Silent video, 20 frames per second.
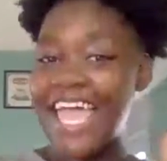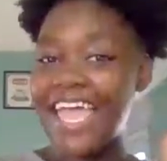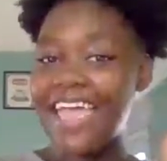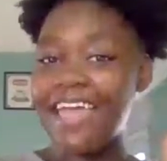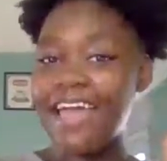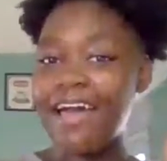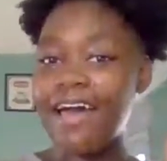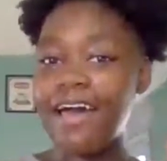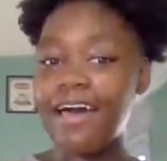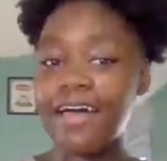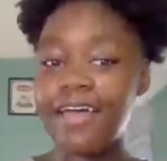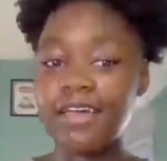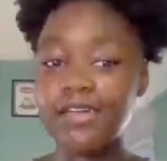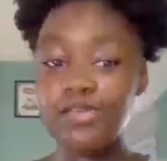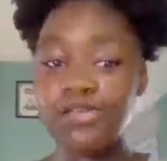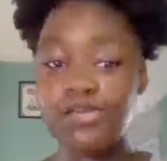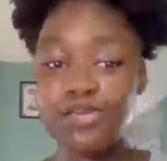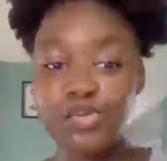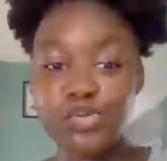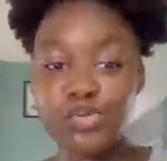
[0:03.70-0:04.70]
Hey
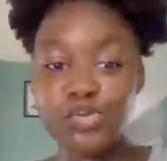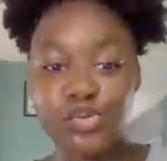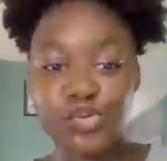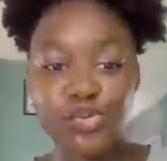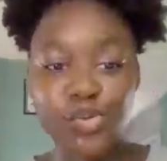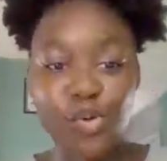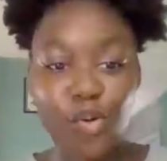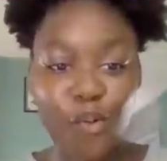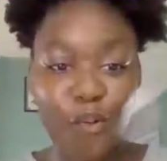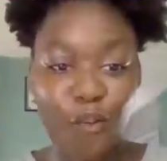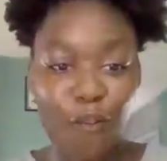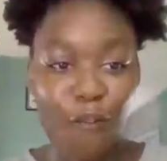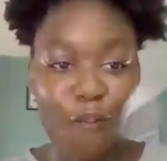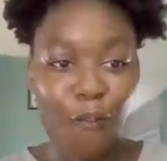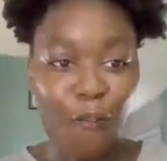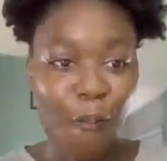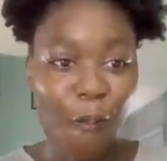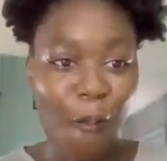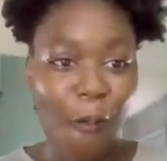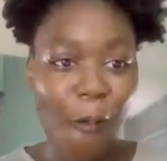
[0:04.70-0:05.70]
guys,
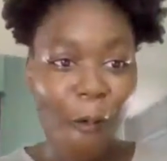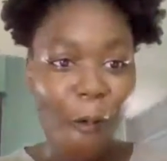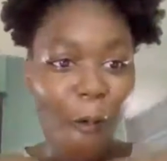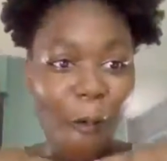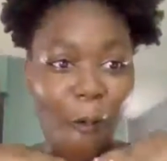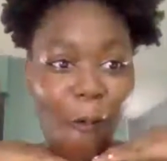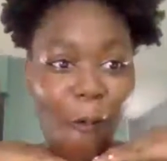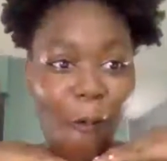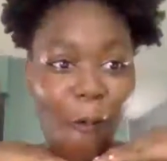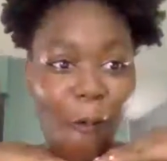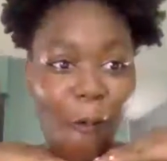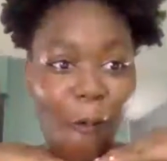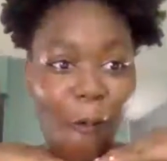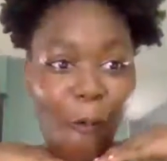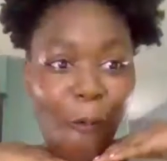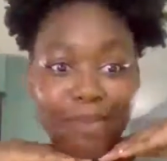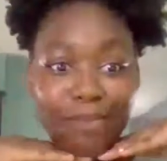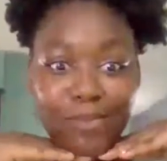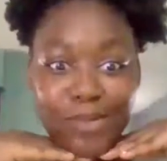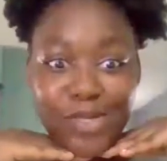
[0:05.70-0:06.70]
so
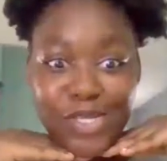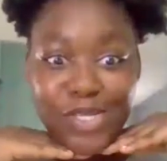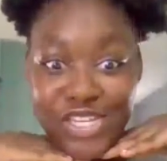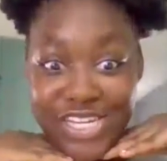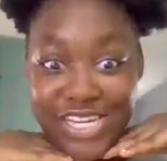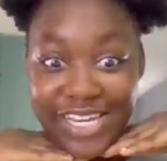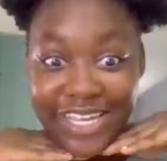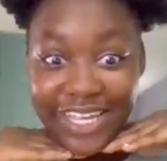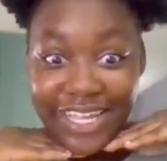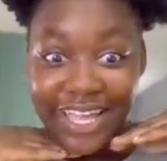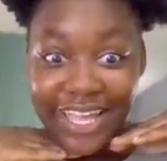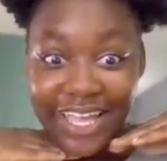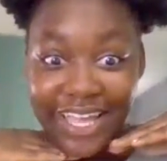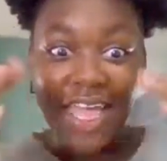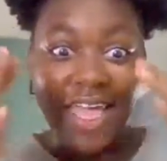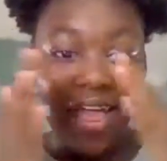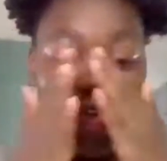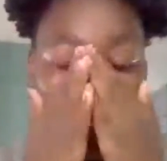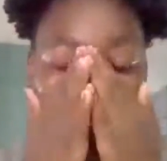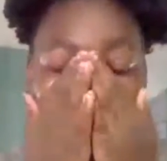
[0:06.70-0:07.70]
OMG,
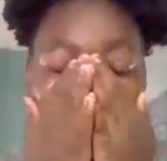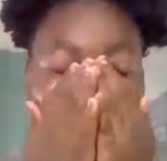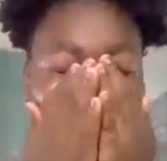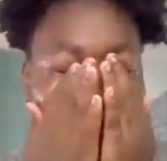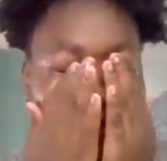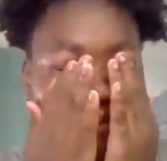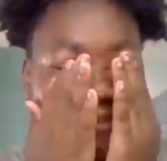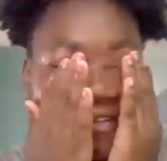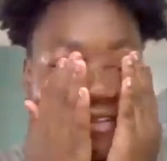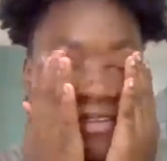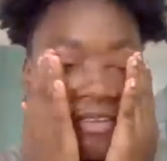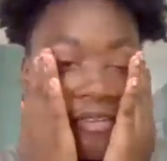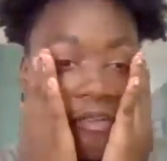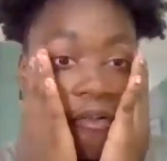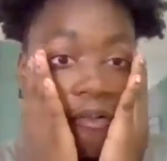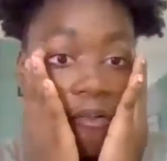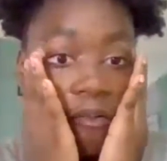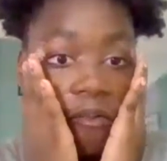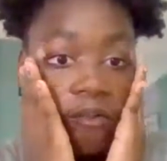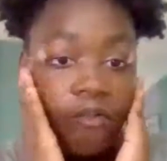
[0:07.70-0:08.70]
this is
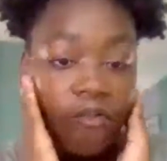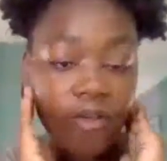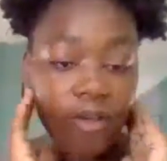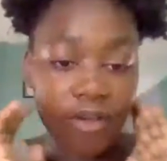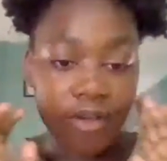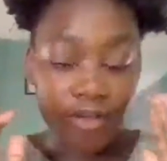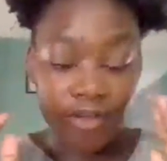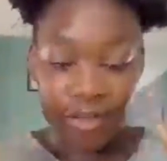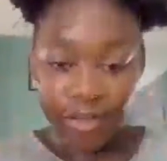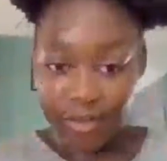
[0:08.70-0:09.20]
so good.